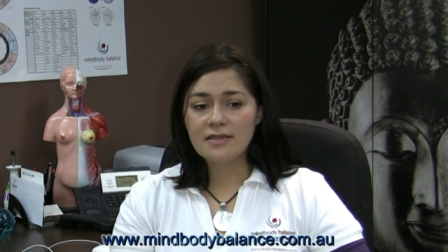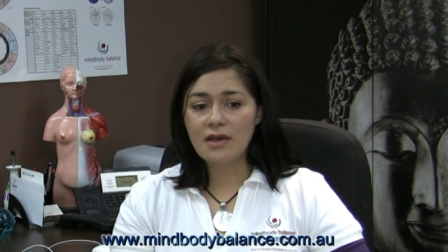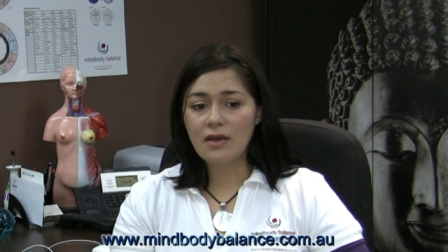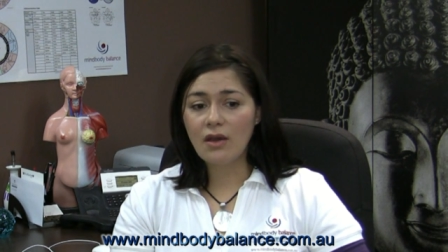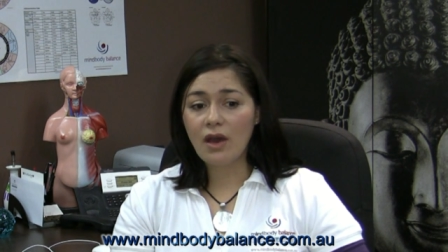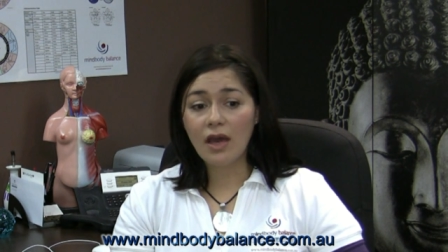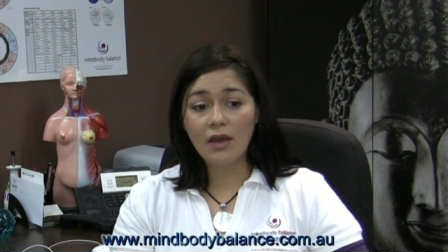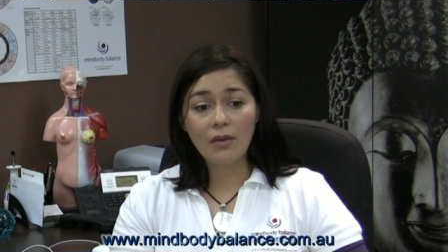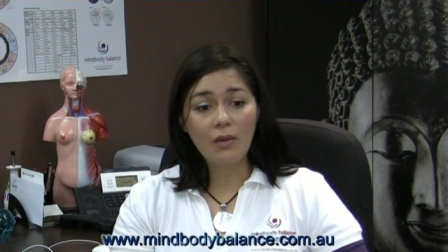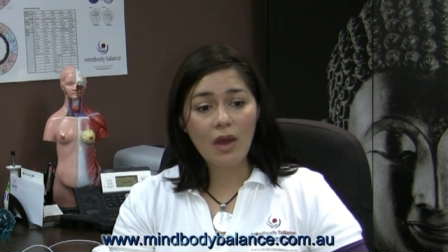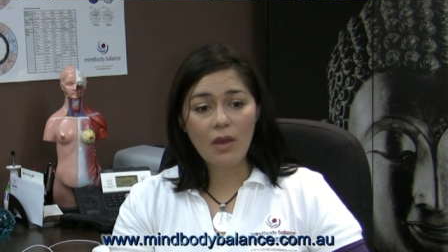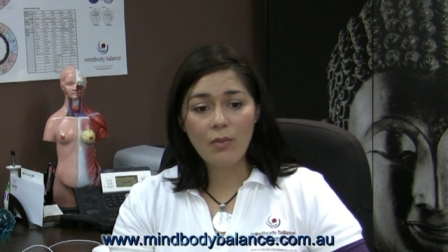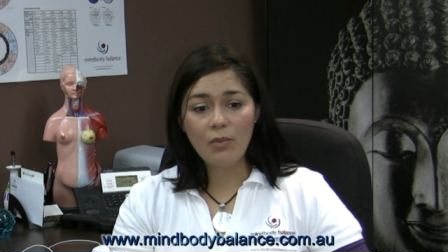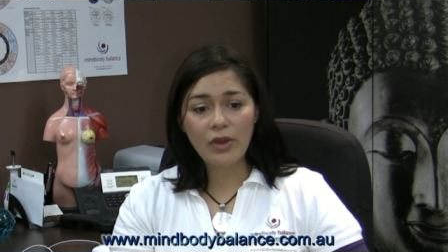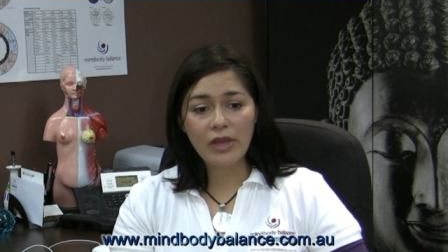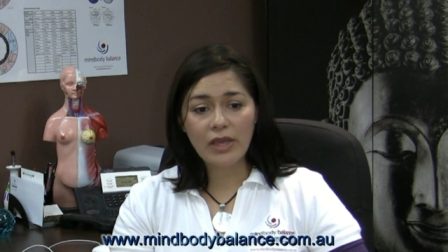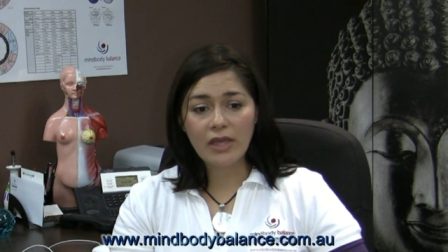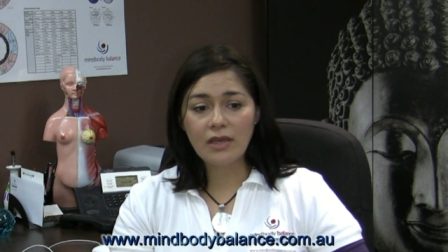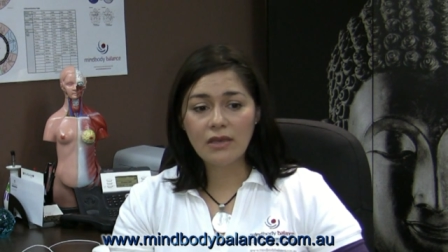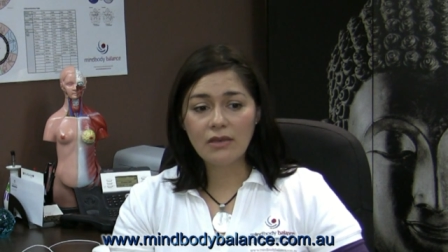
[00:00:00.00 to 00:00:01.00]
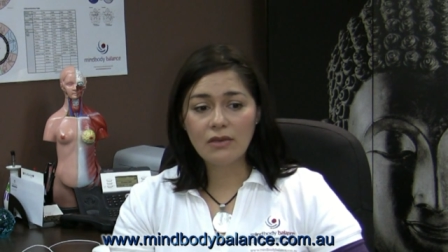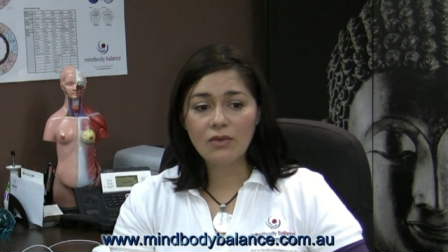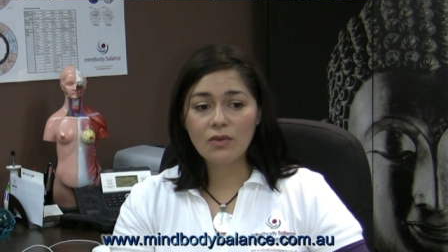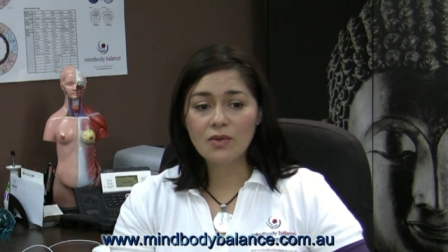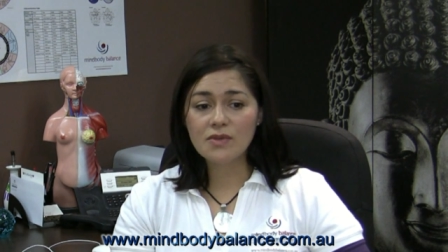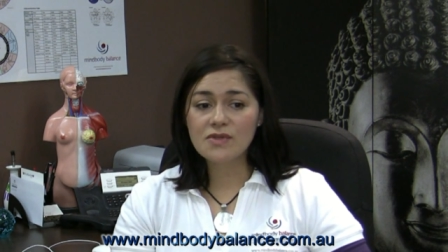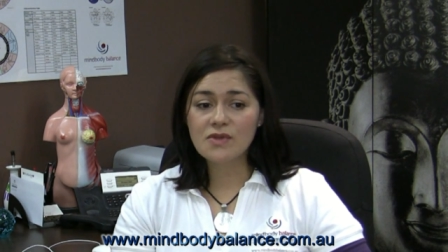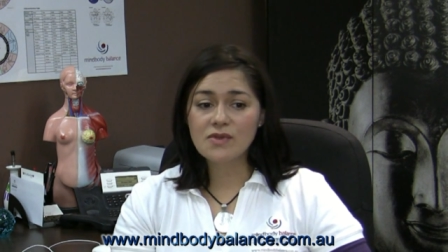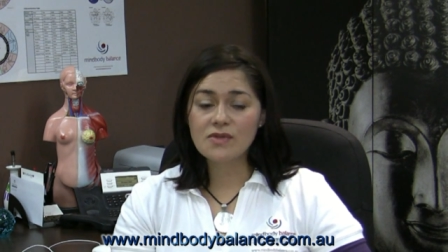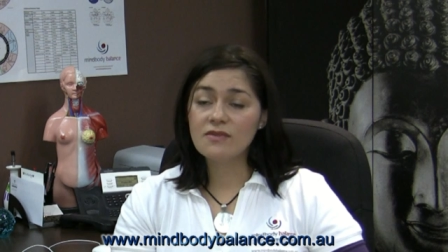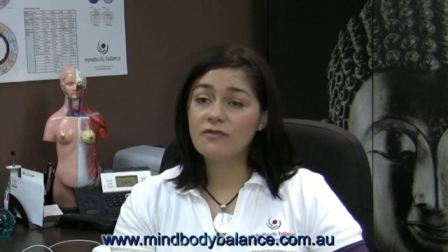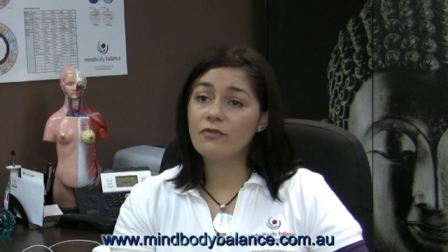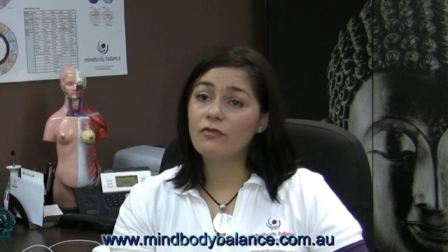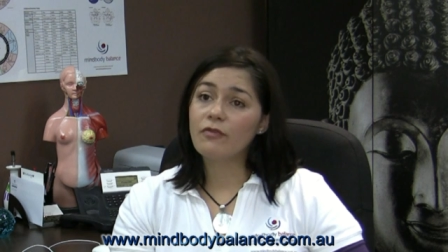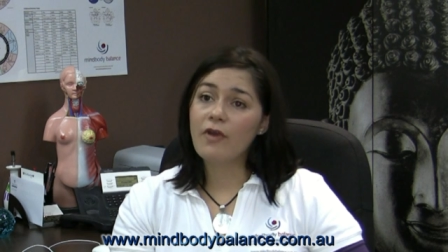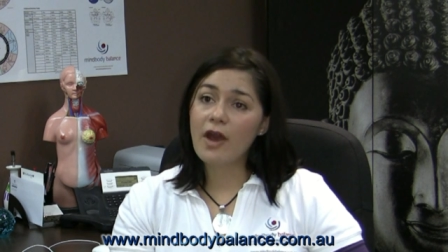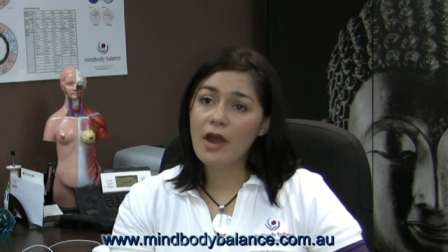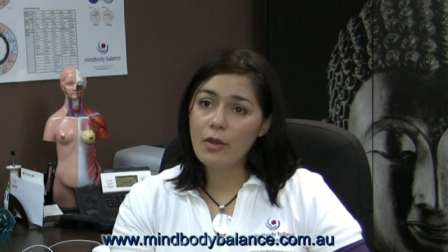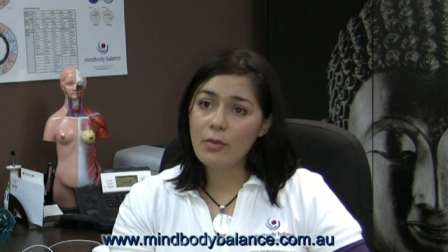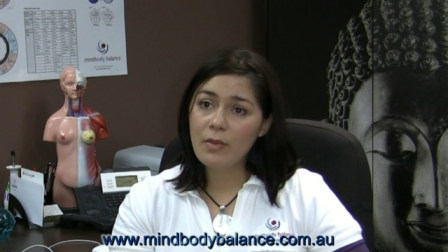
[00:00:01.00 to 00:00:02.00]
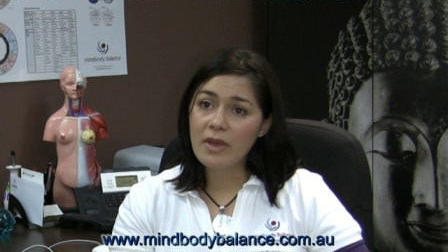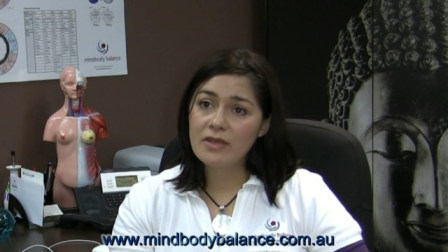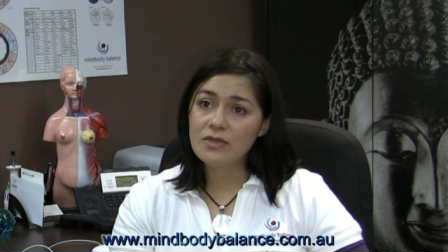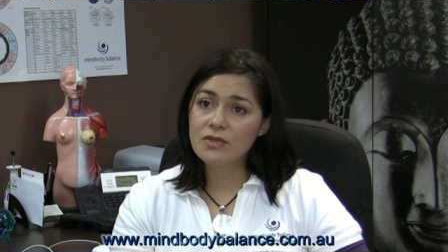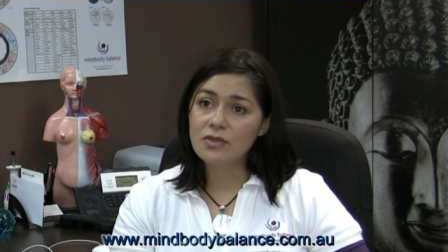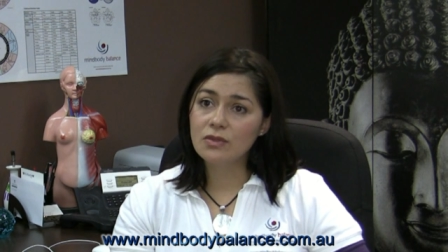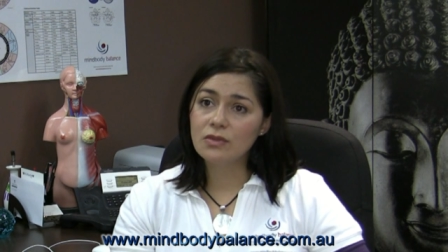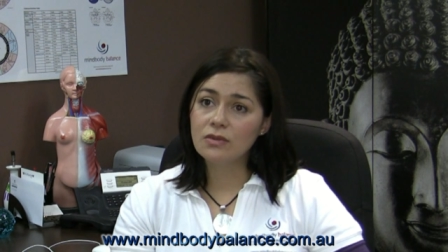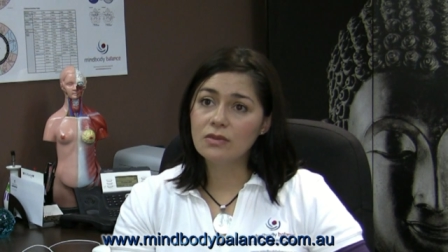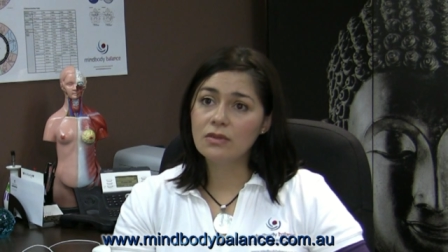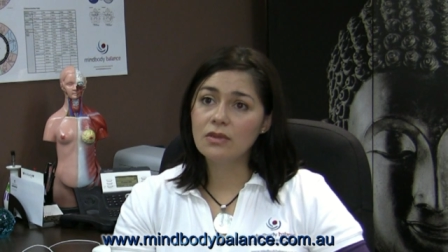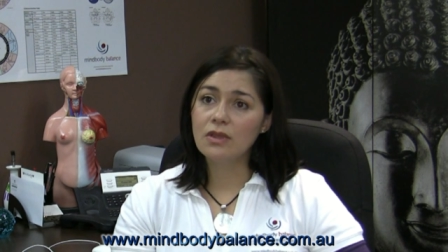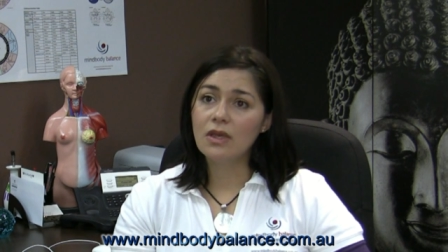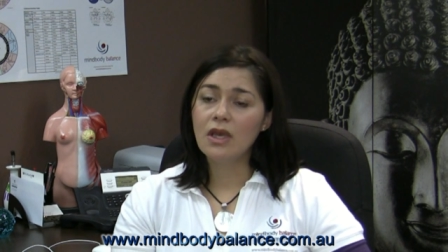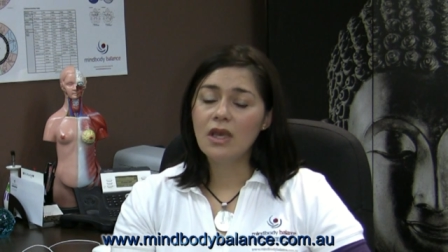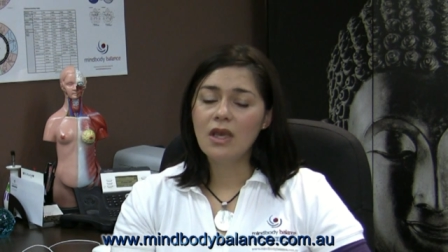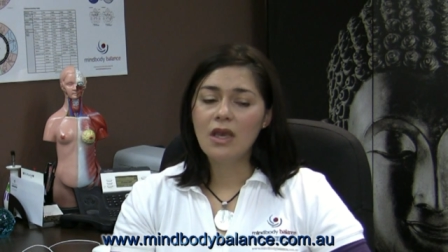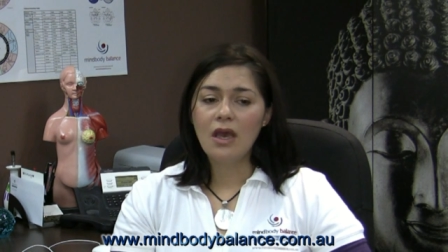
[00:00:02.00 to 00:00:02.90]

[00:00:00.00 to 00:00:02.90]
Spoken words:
I bring in all sorts of environmental,